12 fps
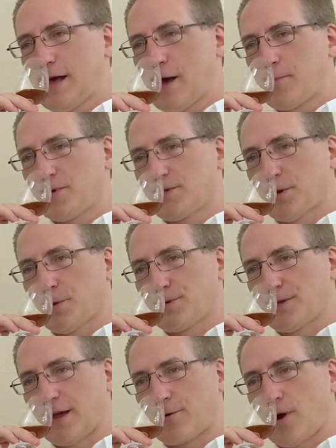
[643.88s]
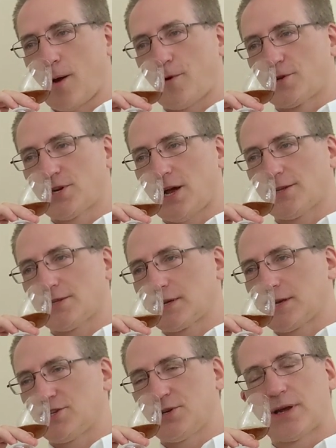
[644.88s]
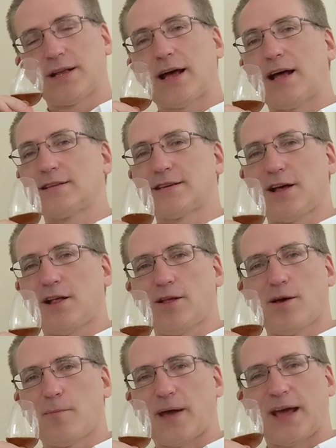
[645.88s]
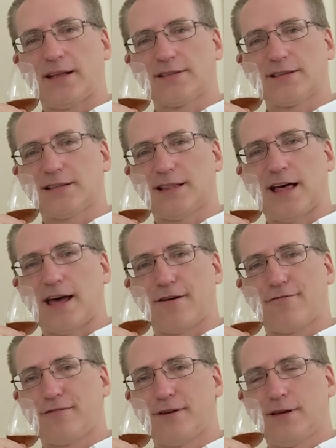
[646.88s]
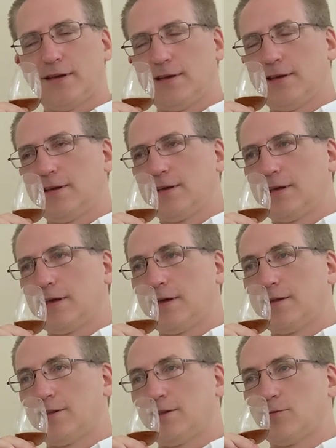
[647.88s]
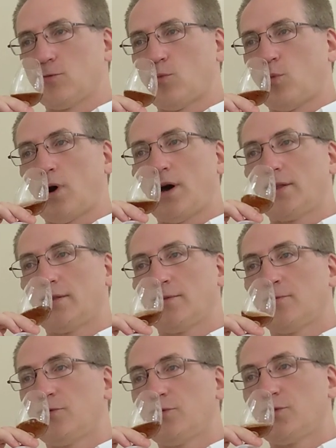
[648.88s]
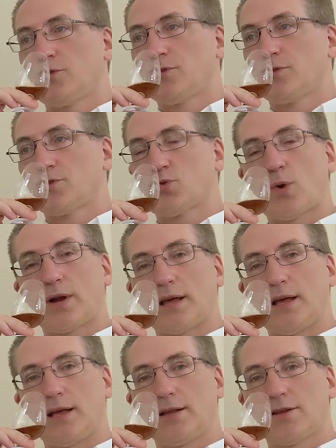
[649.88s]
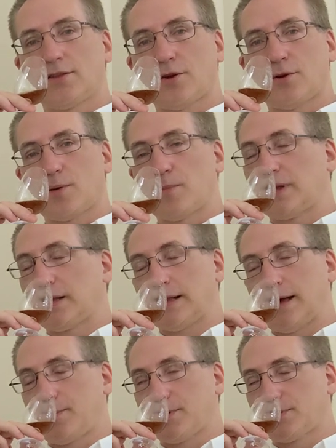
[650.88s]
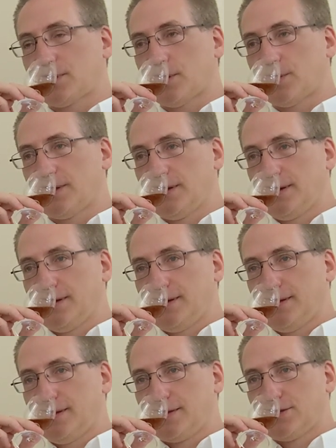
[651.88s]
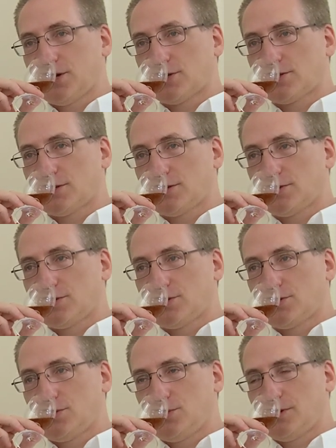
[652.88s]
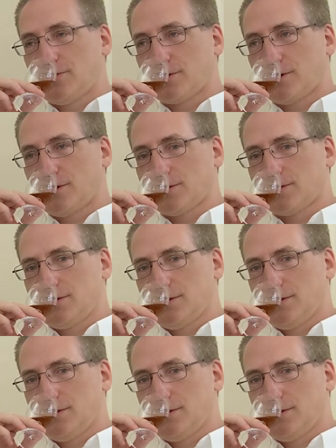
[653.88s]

episodes like Robert Johnson, because you cannot tell a man's life in one 20 to 30 minute episode. Just too difficult.